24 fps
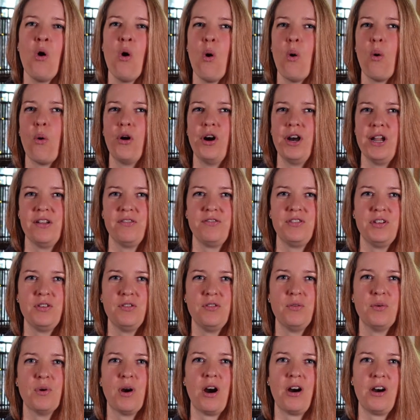or if
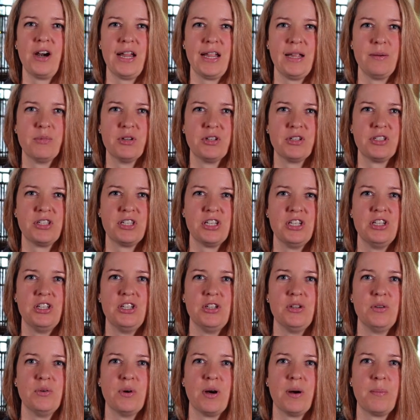you are able to
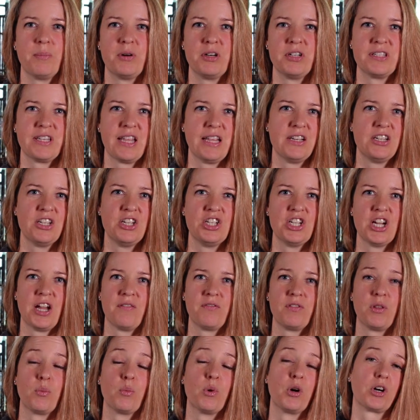do a percentage
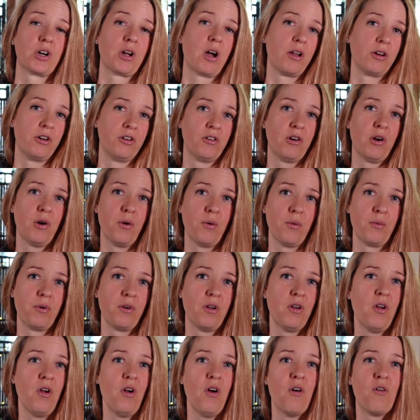of the work on your own.
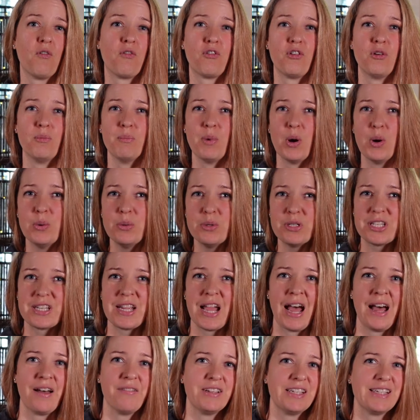For most,
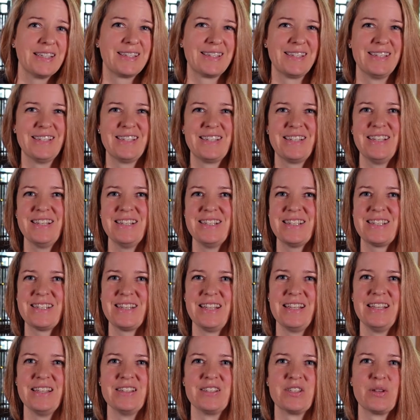having assistance
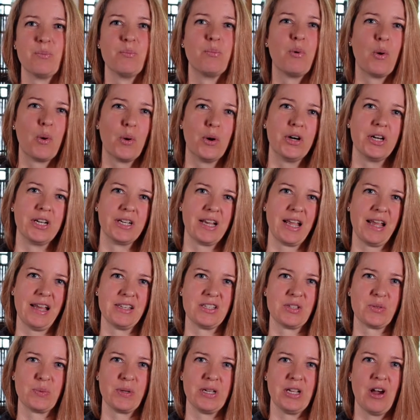is important
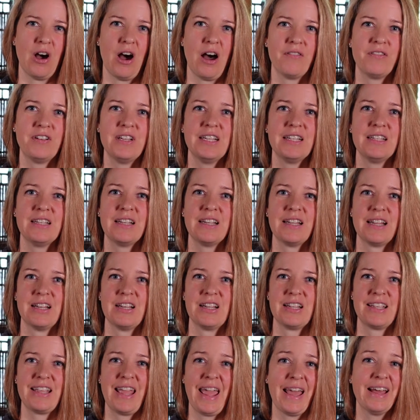as we often
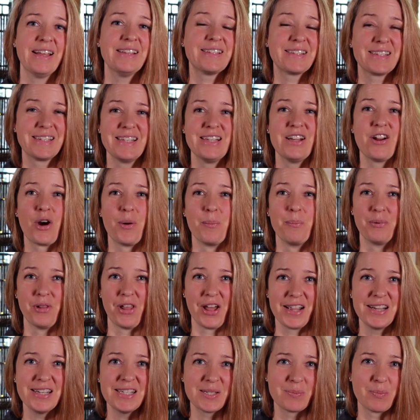can't see our
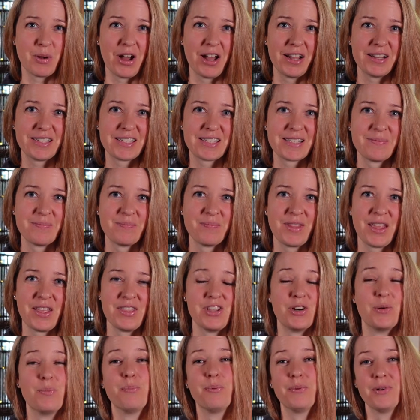blind spots.
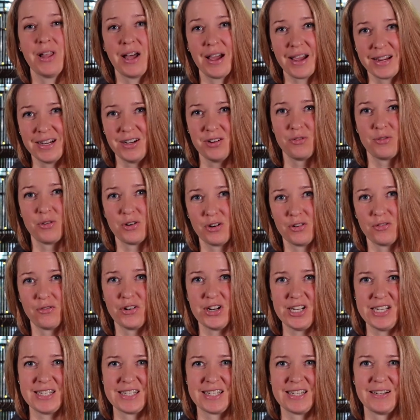They're blind for a
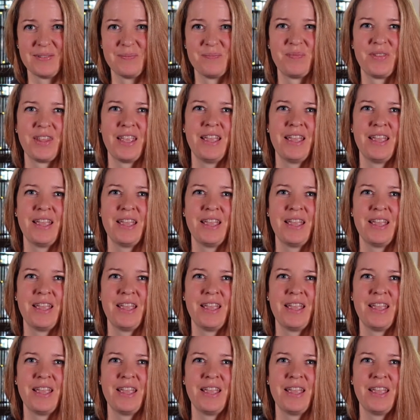reason.